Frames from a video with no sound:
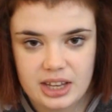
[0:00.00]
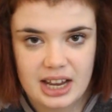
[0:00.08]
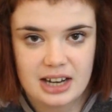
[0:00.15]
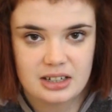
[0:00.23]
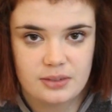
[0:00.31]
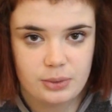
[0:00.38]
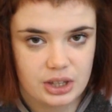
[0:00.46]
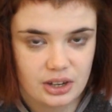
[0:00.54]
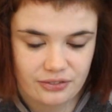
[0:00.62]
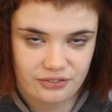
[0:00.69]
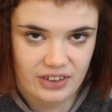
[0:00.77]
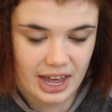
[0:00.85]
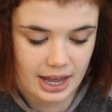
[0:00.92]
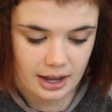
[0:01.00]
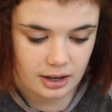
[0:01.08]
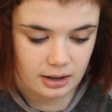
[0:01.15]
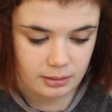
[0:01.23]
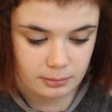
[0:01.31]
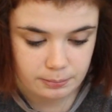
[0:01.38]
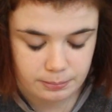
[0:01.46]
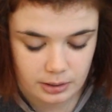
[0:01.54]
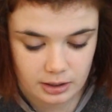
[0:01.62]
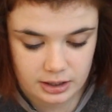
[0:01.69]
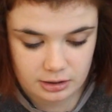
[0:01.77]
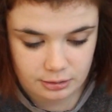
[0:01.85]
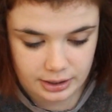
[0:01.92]
The End of the Affair
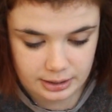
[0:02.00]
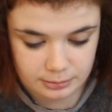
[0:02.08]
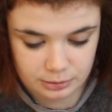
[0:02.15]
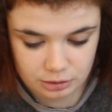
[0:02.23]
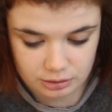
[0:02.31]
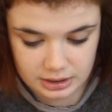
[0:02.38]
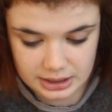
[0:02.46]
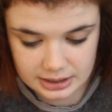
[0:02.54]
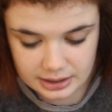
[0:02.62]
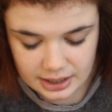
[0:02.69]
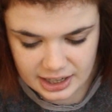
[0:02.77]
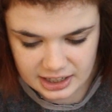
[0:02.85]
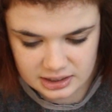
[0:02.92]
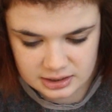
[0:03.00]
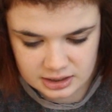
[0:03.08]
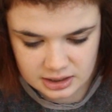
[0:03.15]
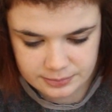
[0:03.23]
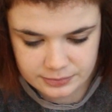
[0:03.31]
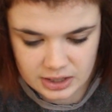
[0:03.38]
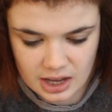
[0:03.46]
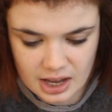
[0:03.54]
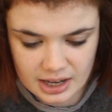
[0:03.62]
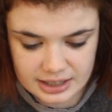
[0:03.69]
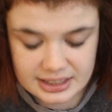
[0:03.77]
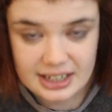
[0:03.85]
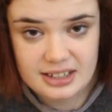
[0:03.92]
by Graham Greene, and
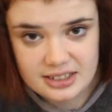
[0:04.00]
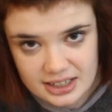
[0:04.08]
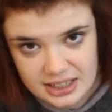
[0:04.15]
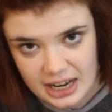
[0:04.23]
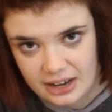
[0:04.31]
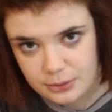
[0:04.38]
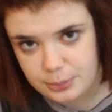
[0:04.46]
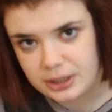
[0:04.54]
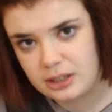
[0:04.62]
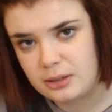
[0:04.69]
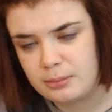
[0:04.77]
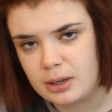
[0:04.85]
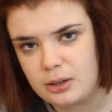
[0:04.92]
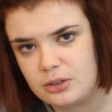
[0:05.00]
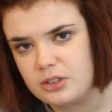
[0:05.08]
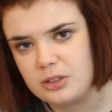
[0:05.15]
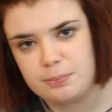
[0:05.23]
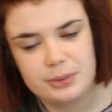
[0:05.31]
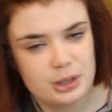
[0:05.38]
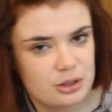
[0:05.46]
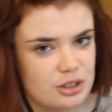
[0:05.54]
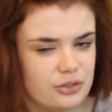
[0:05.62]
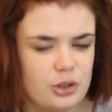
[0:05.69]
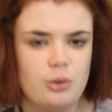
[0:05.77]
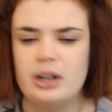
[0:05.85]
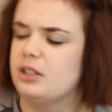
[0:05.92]
Yates said it has one of the most
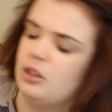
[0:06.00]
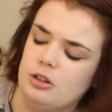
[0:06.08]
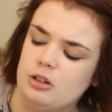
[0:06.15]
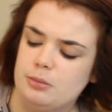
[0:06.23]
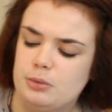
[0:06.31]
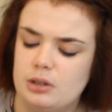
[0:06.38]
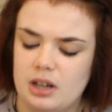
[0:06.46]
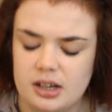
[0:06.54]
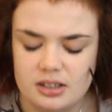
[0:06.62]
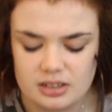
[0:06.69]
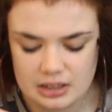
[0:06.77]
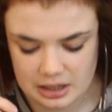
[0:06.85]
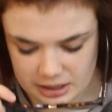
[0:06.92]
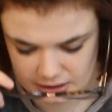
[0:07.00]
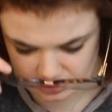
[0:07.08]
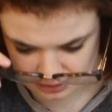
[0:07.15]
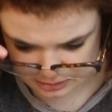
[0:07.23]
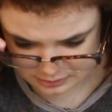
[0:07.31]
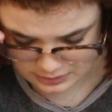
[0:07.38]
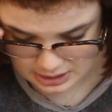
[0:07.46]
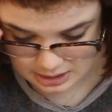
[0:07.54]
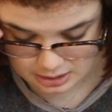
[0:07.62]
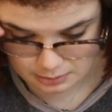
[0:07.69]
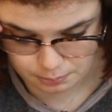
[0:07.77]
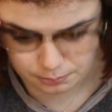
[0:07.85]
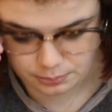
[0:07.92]
beautiful and horrible last lines of
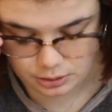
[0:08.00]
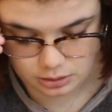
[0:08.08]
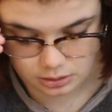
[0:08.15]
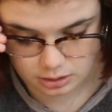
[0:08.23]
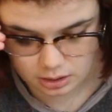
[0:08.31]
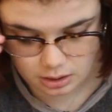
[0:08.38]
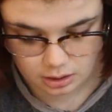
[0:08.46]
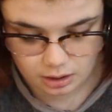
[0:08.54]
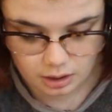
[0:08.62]
any book.